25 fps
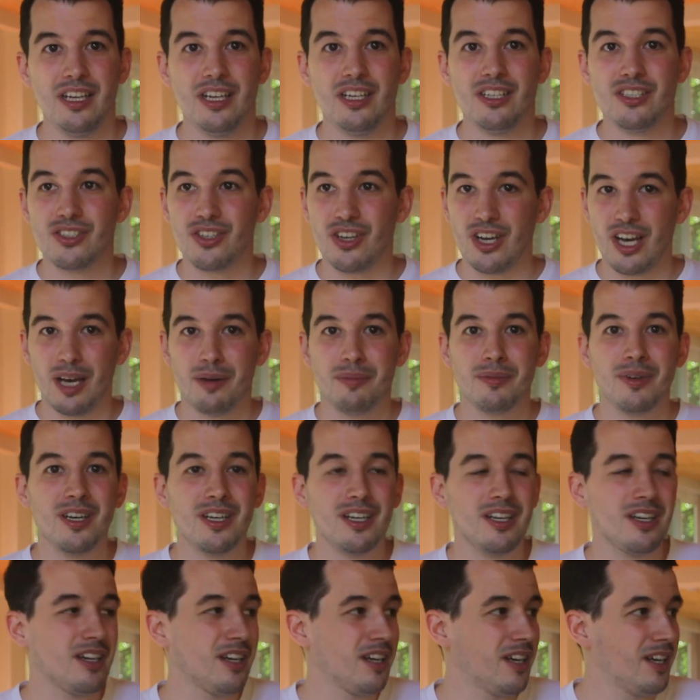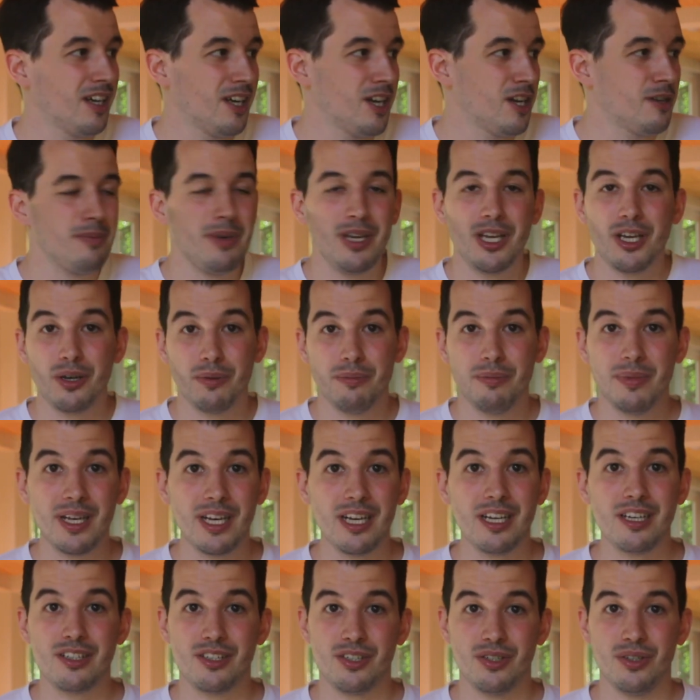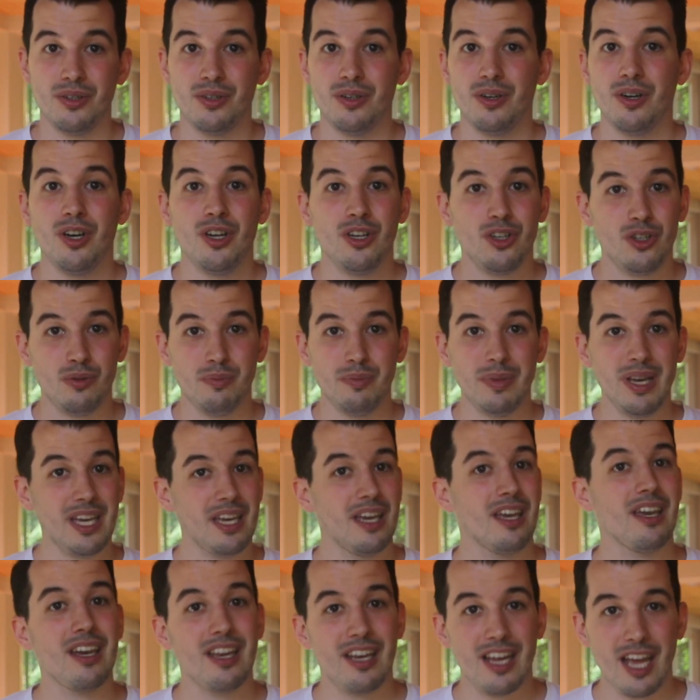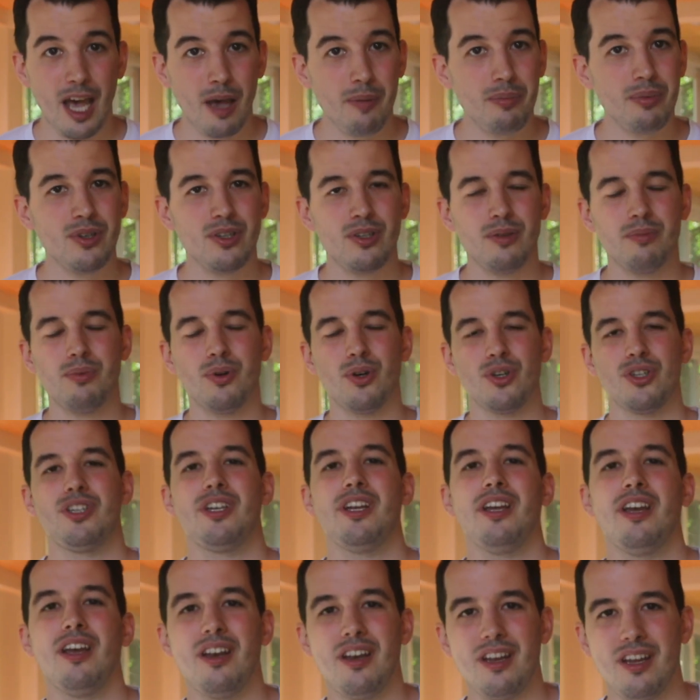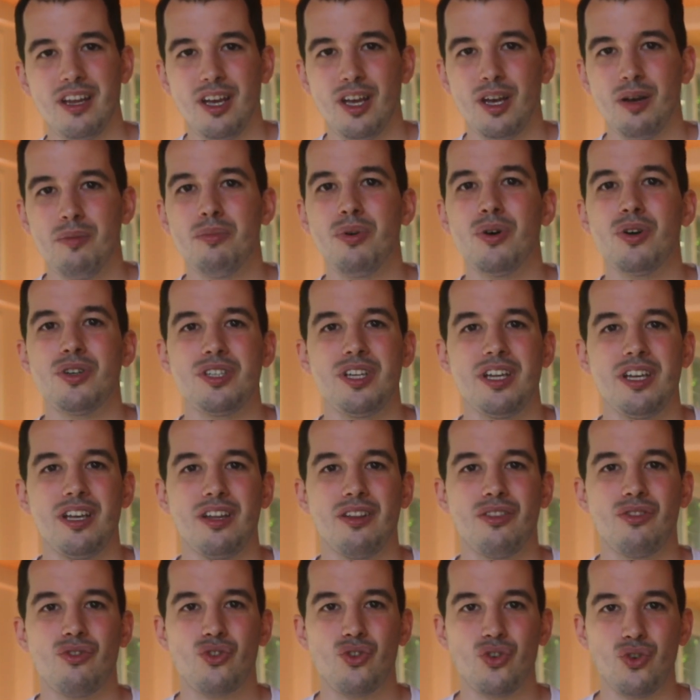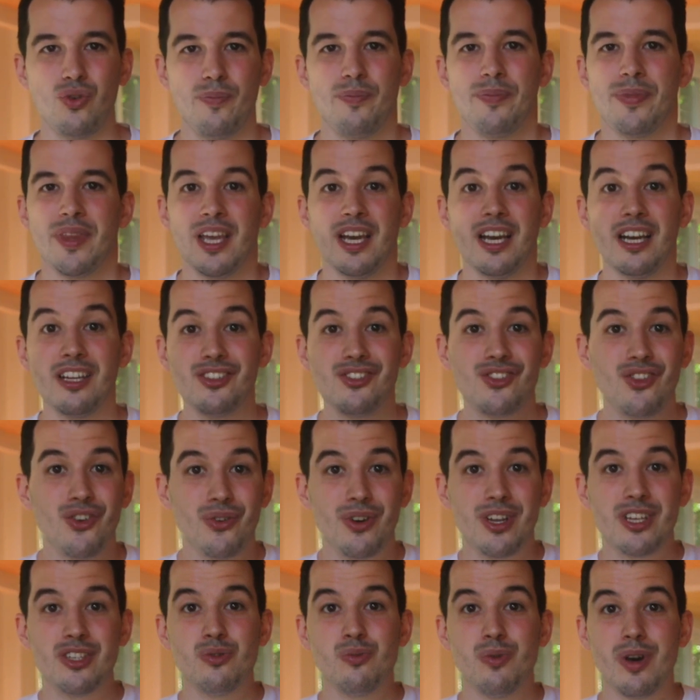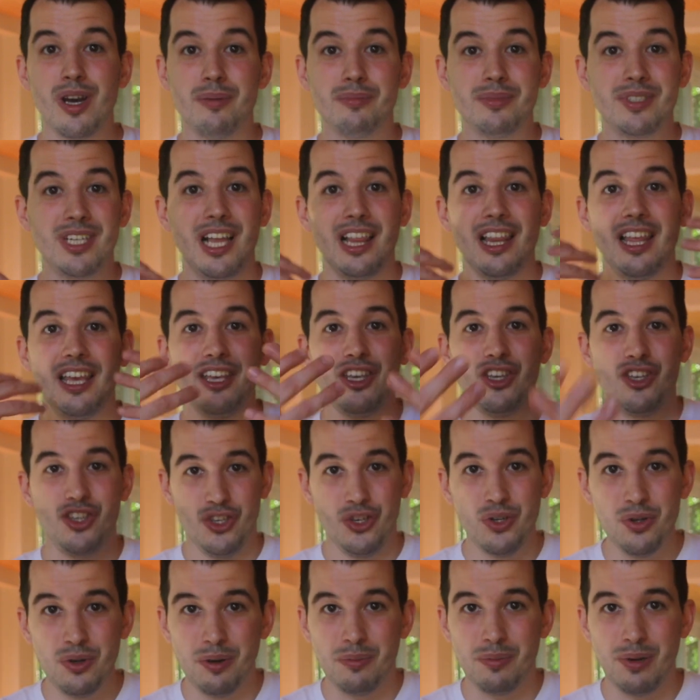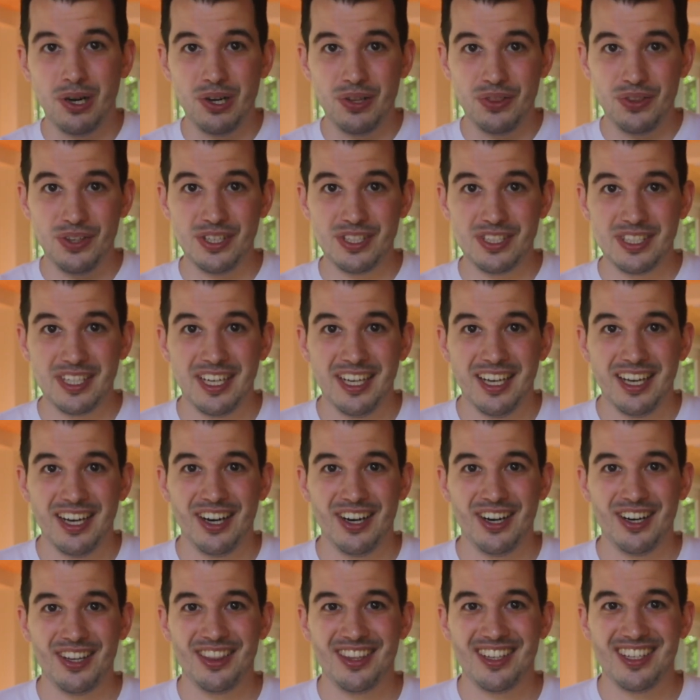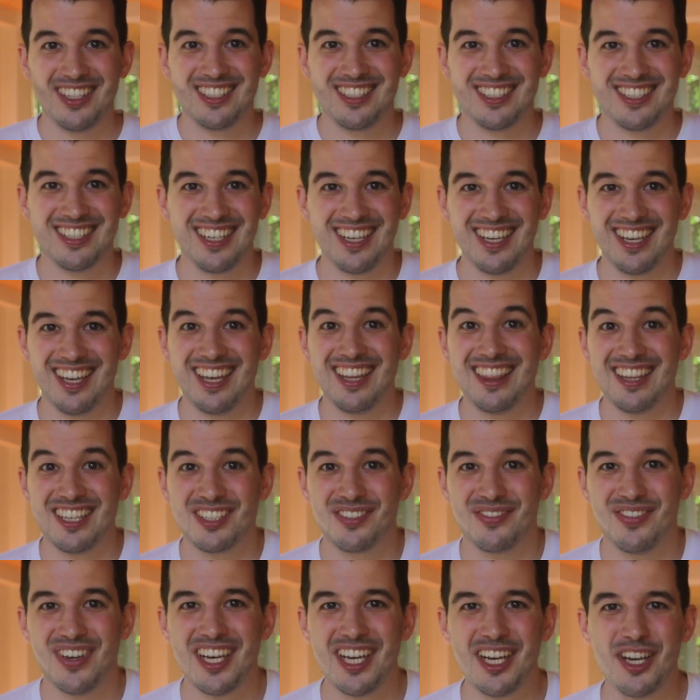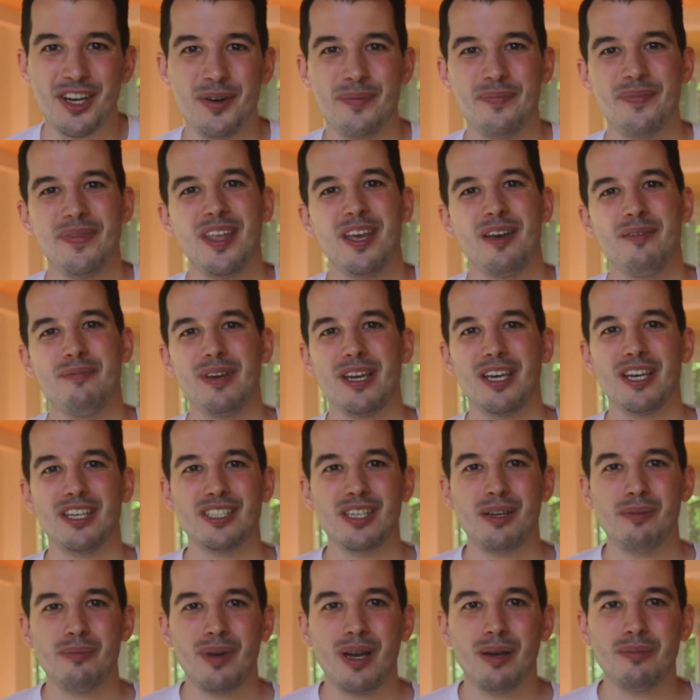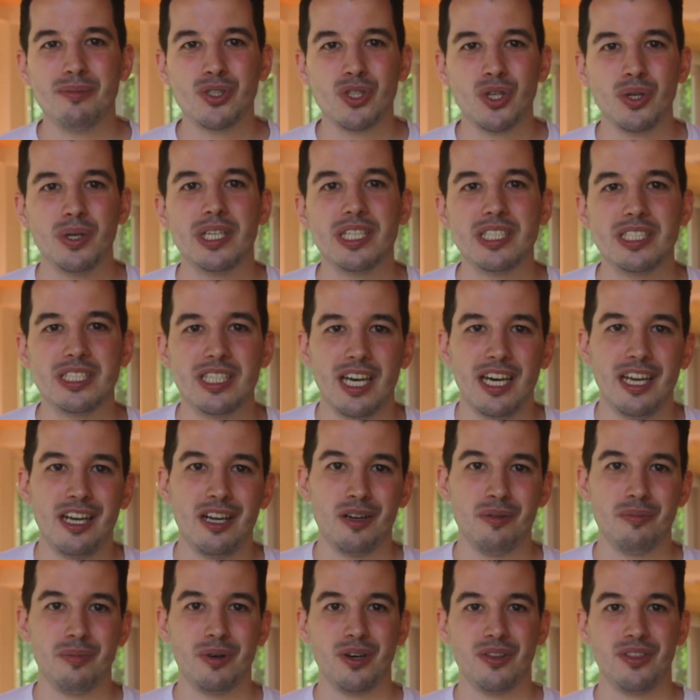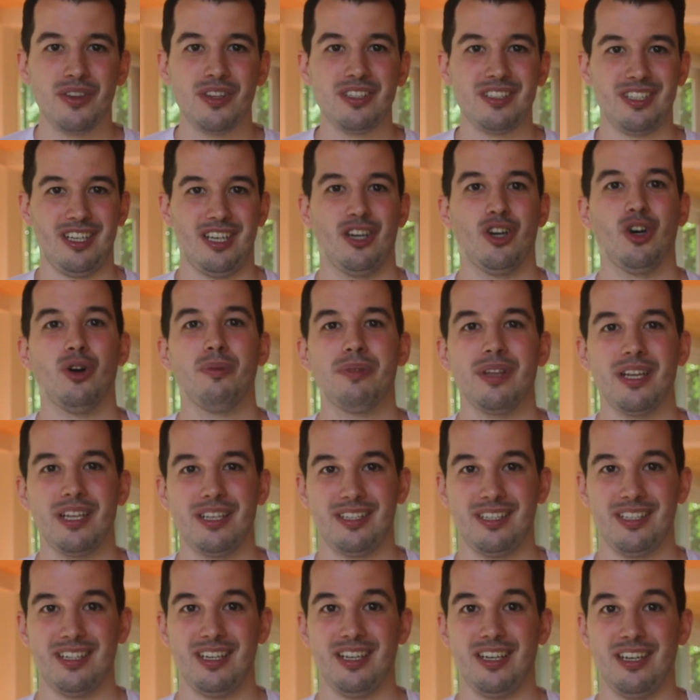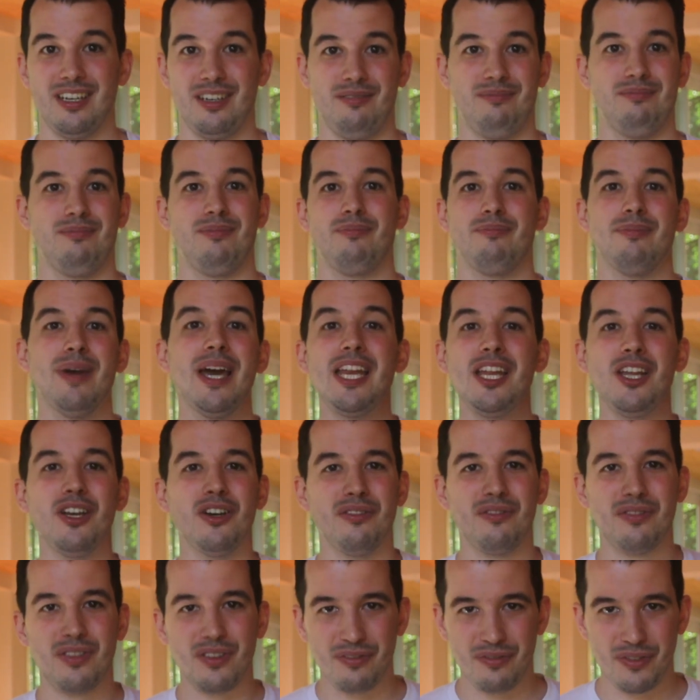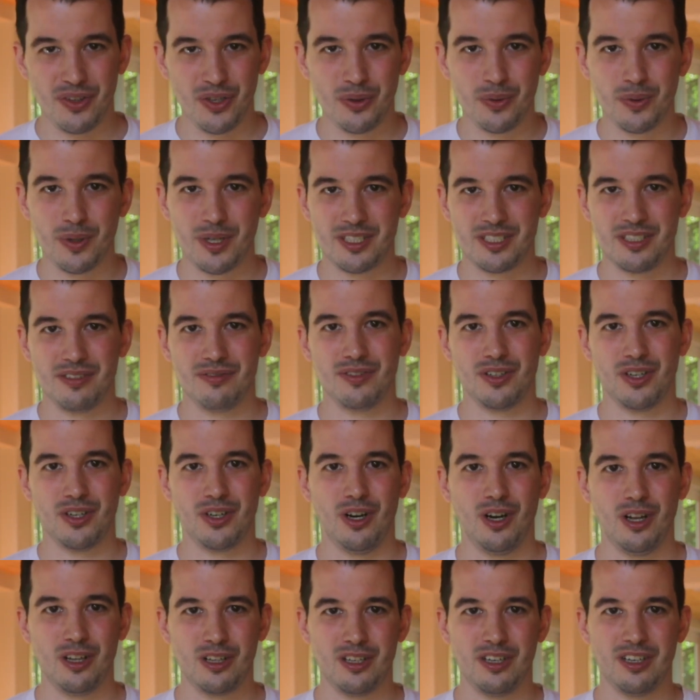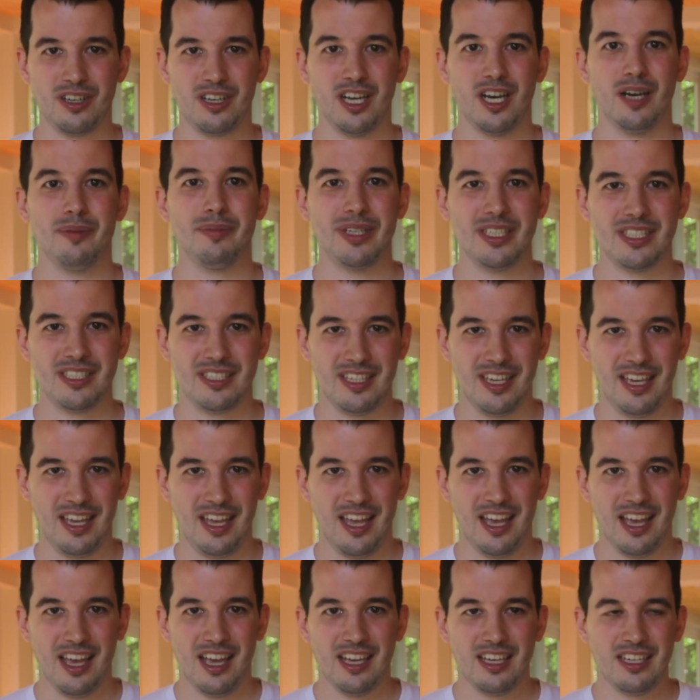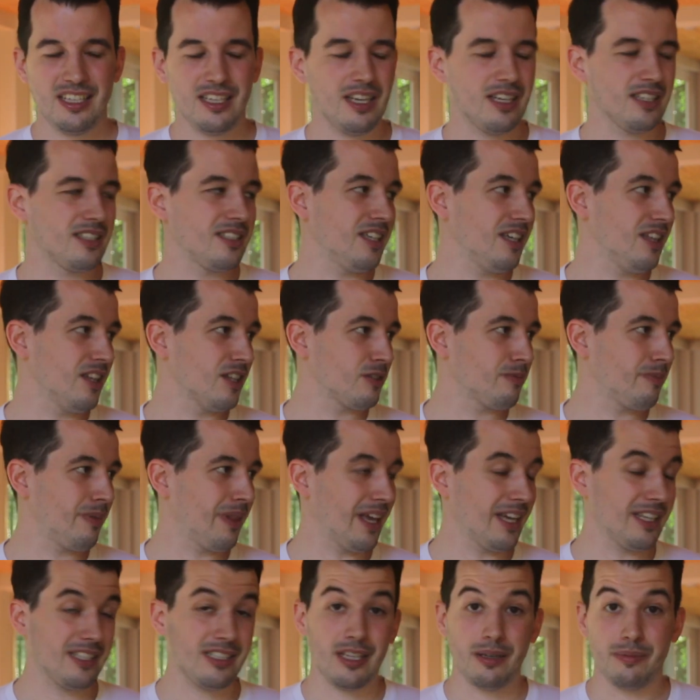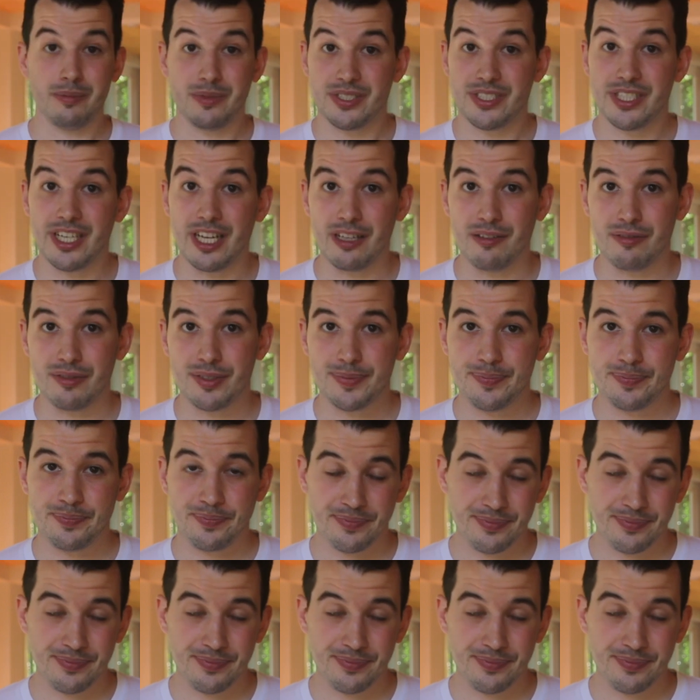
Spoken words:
So I'm gonna be committed to making it happen, to pushing it through. It's the reason why I'm telling you about this in this video, because I'm so excited about this, and I hope that many of the viewers, if not all, could come and see this place themselves.